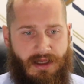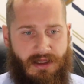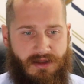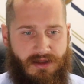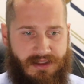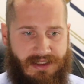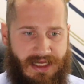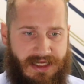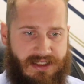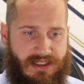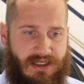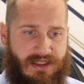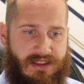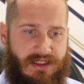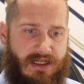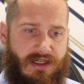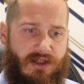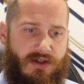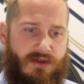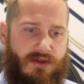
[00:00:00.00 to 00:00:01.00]
The text
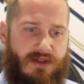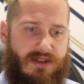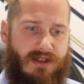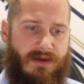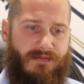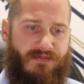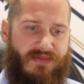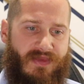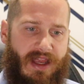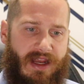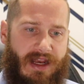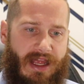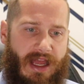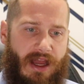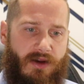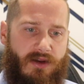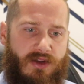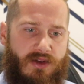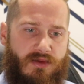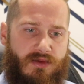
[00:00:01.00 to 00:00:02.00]
continues, and
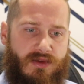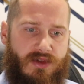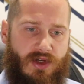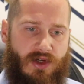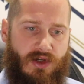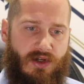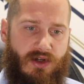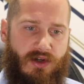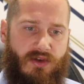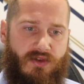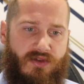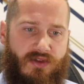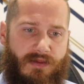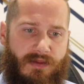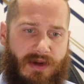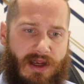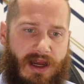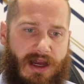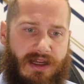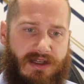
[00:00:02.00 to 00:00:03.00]
how you turned
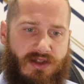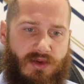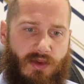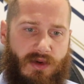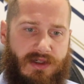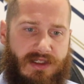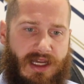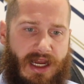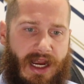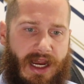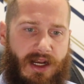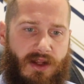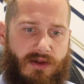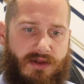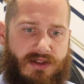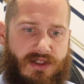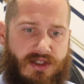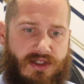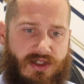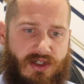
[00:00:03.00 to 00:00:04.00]
from God towards
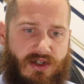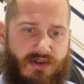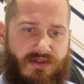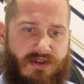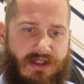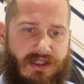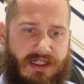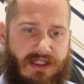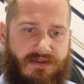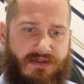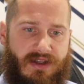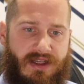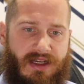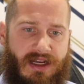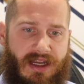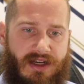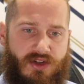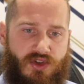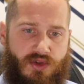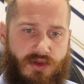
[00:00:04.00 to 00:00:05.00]
idols to serve the
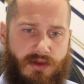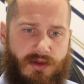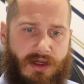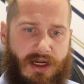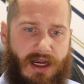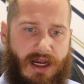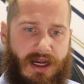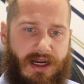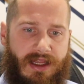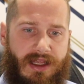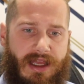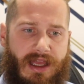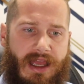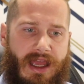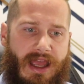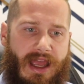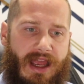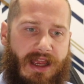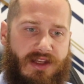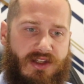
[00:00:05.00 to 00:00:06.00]
living and true God,
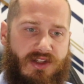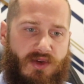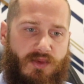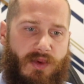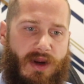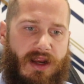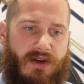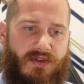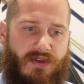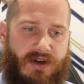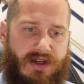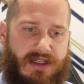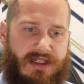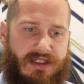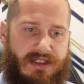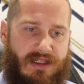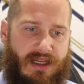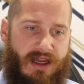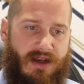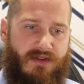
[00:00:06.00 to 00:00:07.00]
and to wait for his
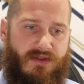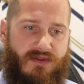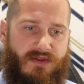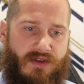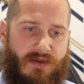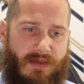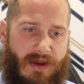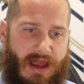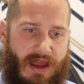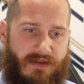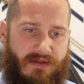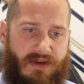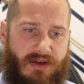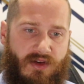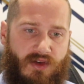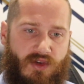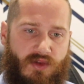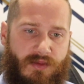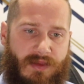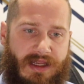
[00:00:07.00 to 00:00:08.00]
Son from
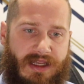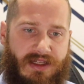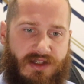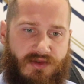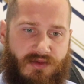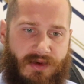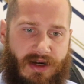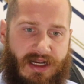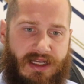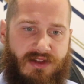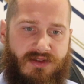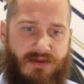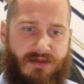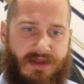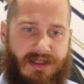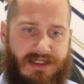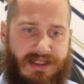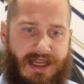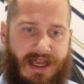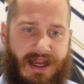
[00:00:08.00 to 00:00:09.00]
heaven, whom he has raised from
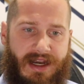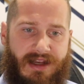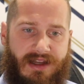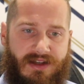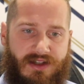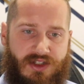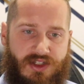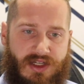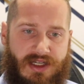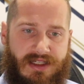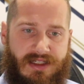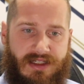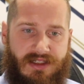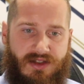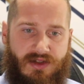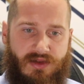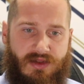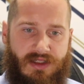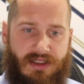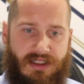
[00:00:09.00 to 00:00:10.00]
the dead, Jesus,
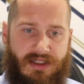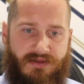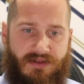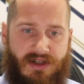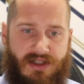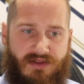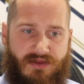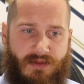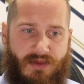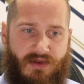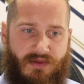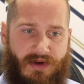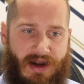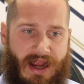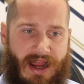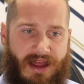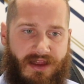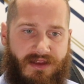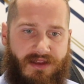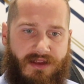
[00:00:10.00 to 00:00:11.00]
who delivers us from the
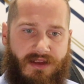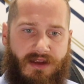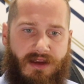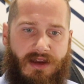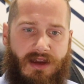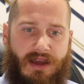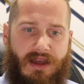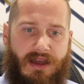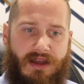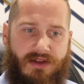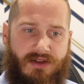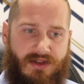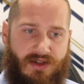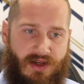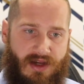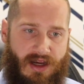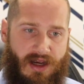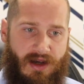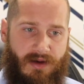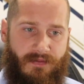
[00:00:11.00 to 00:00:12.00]
wrath to
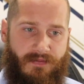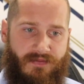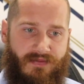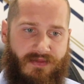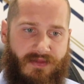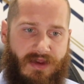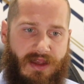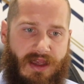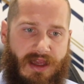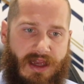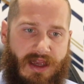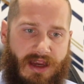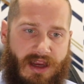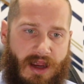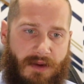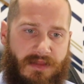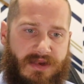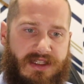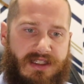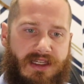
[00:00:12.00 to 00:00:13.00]
come.
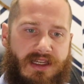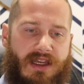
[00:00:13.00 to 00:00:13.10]
Coming to